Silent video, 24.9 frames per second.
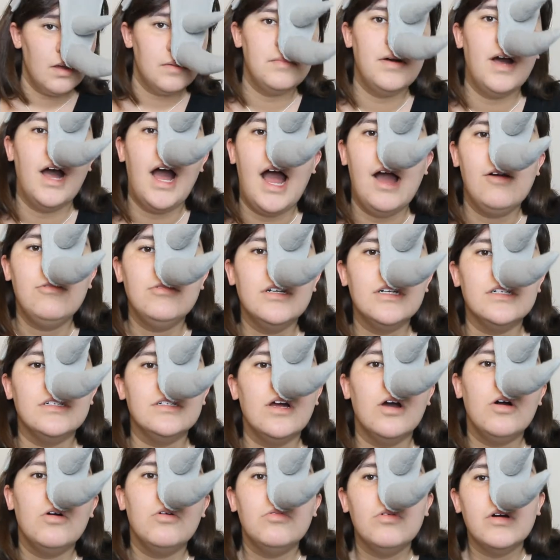But I want to
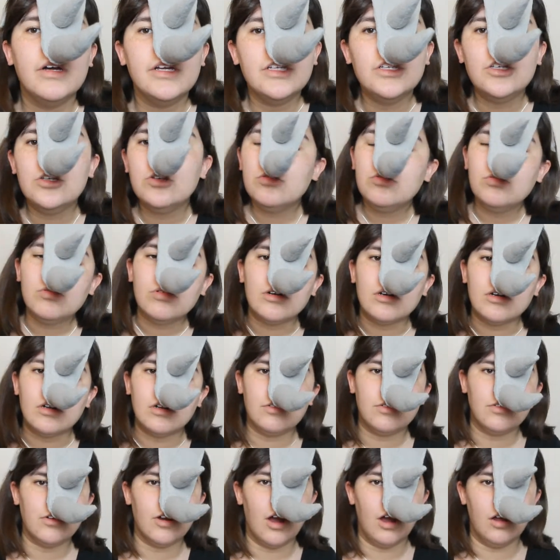know what you
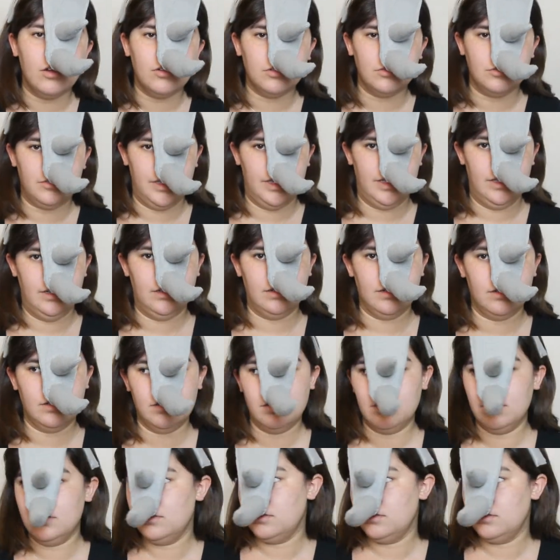were for Halloween.